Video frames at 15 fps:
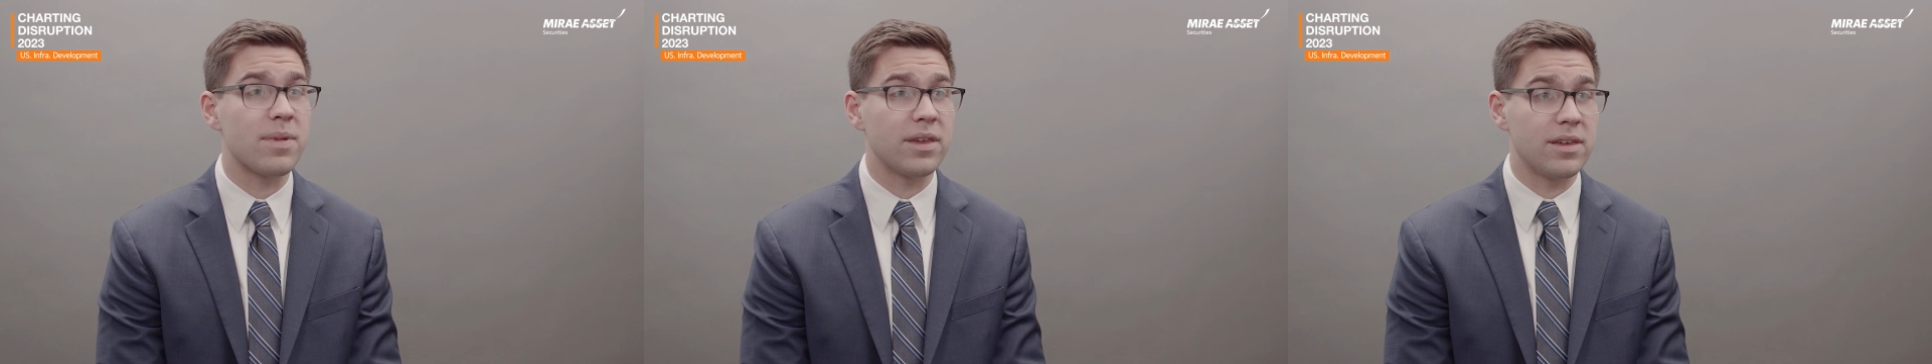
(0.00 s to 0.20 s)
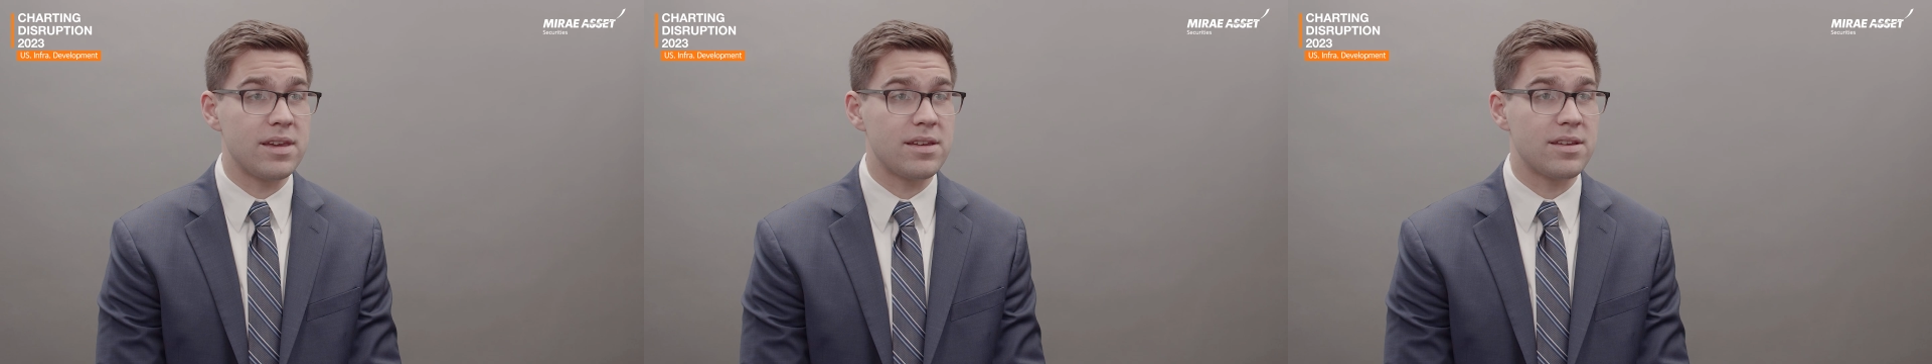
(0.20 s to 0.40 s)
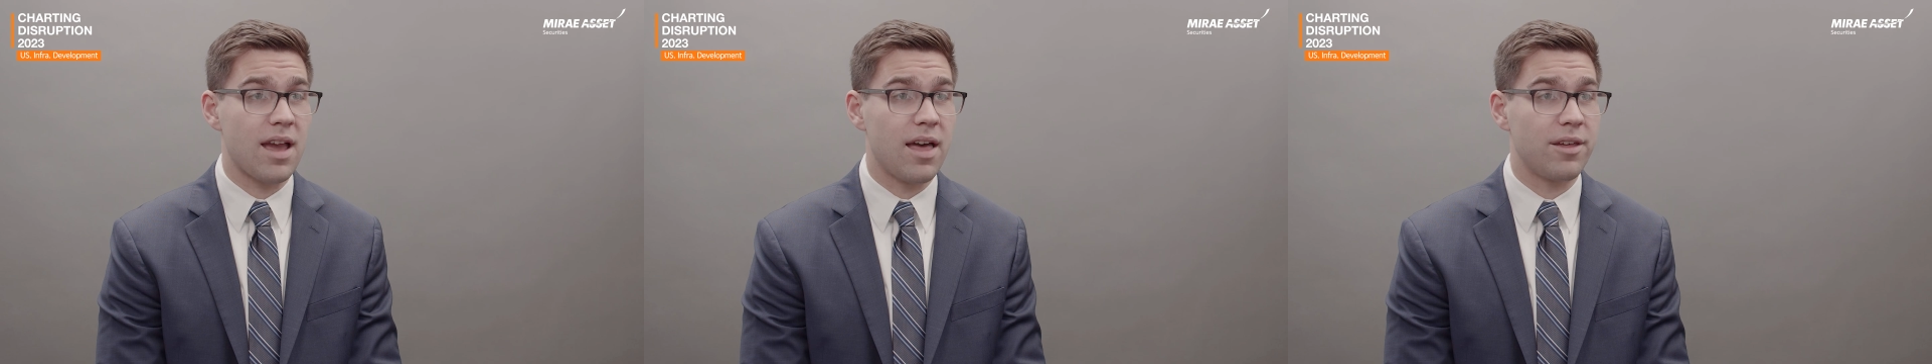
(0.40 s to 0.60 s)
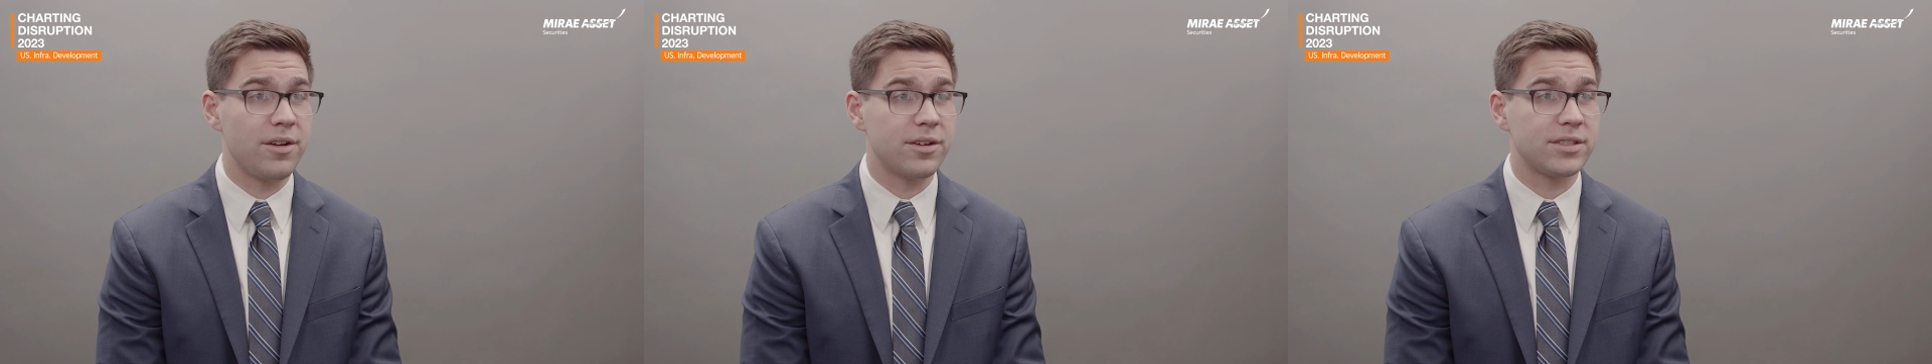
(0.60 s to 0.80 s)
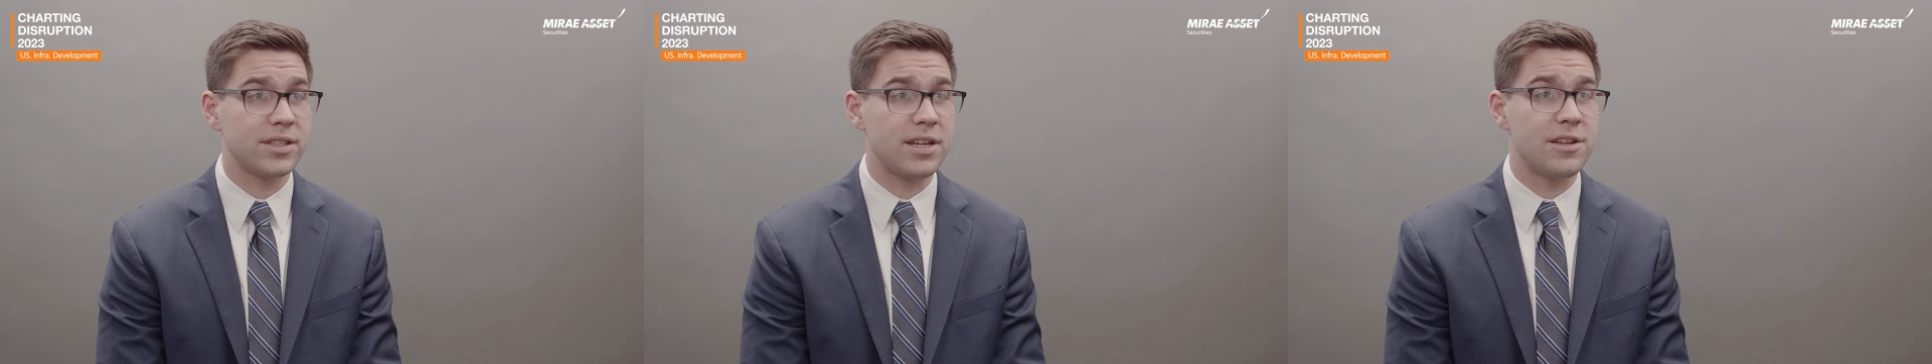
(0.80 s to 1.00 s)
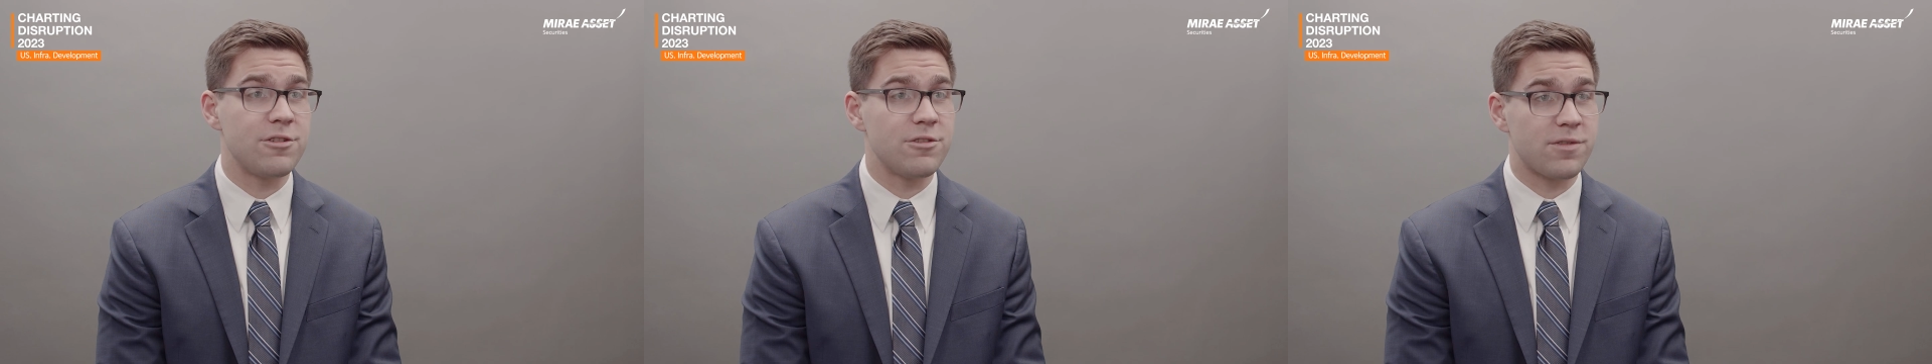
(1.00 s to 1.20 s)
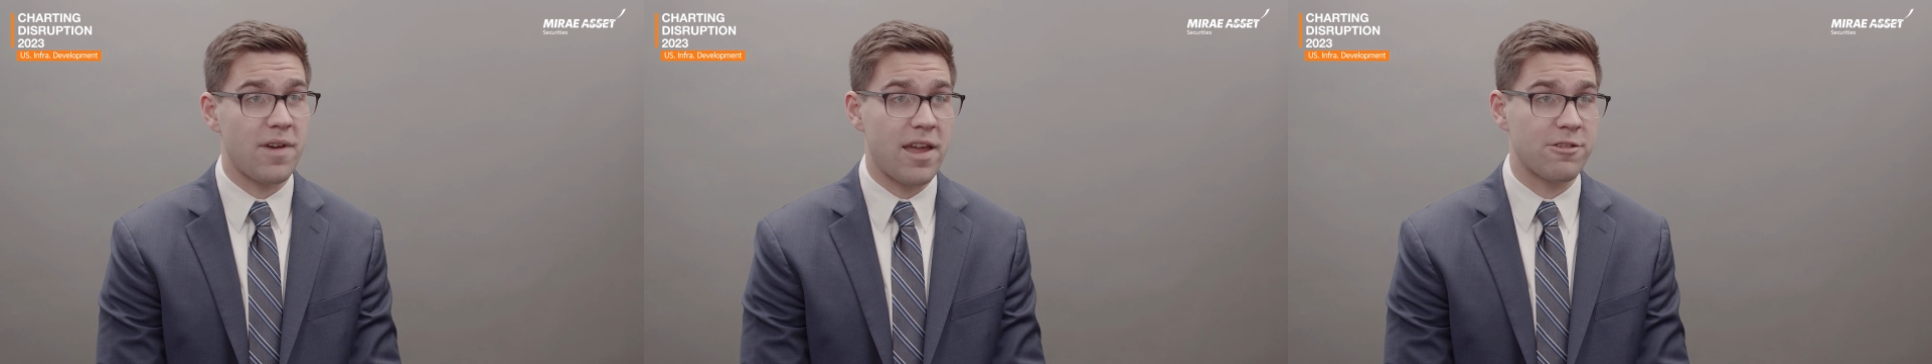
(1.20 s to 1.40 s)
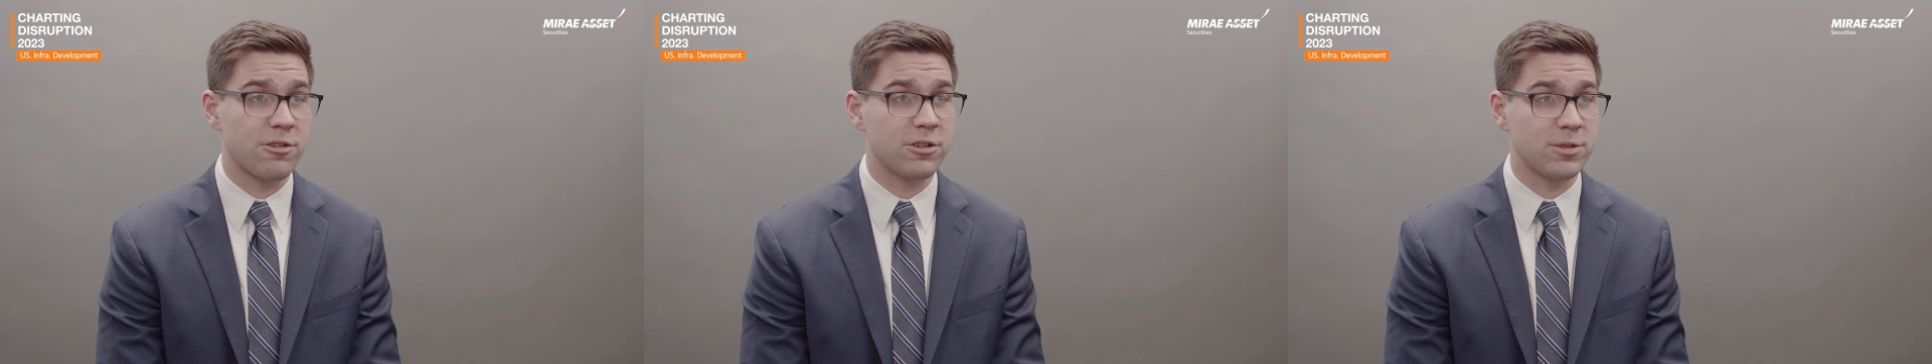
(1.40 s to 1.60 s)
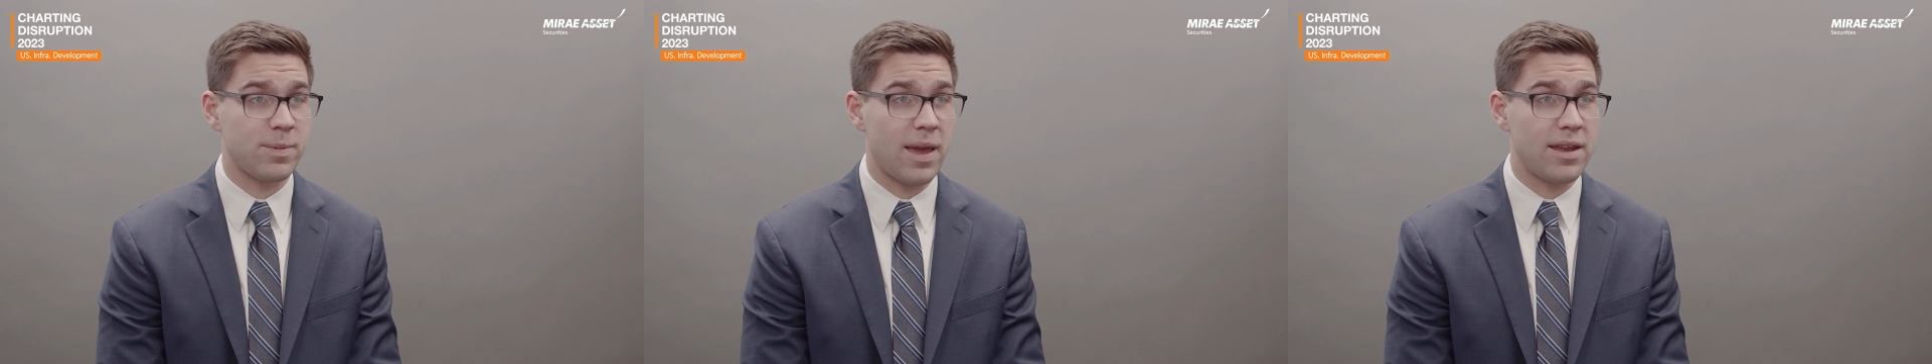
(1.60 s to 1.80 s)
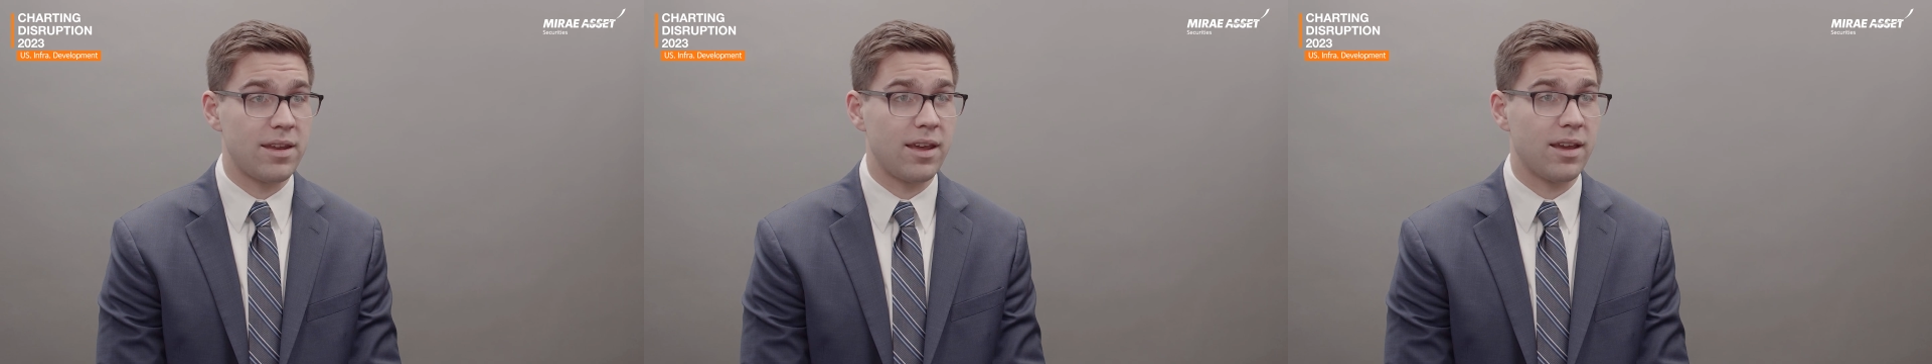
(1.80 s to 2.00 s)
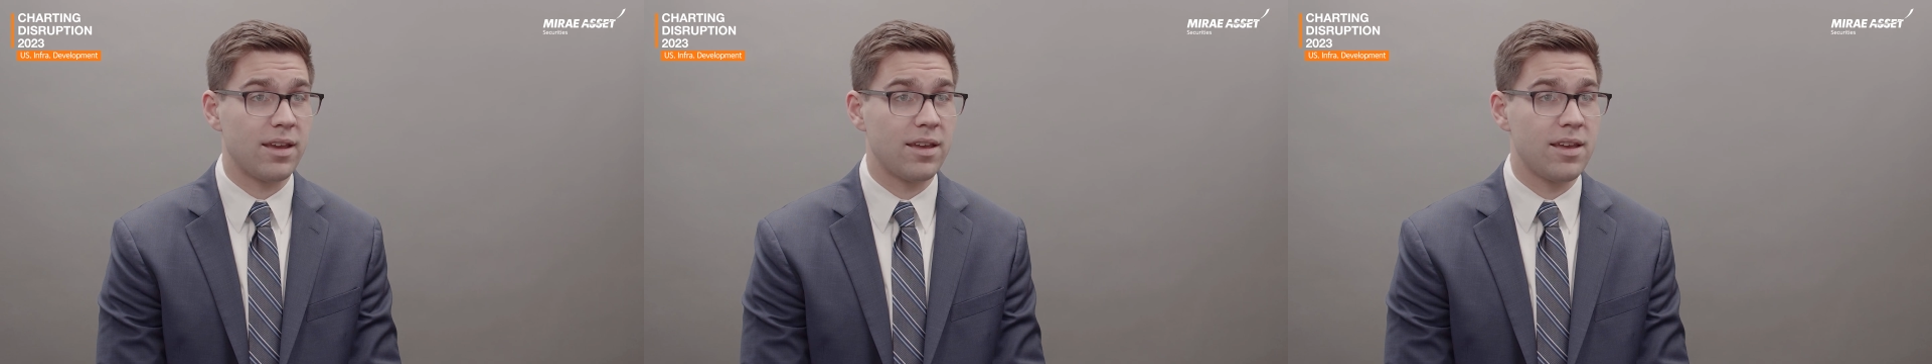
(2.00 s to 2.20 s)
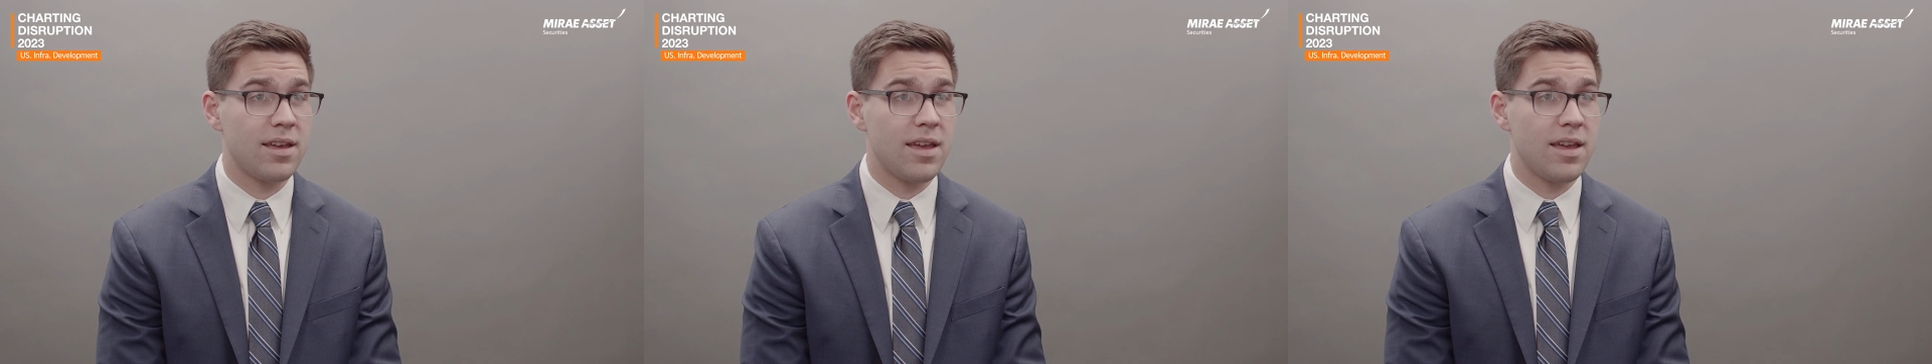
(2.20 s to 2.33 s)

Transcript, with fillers: billion in new federal spending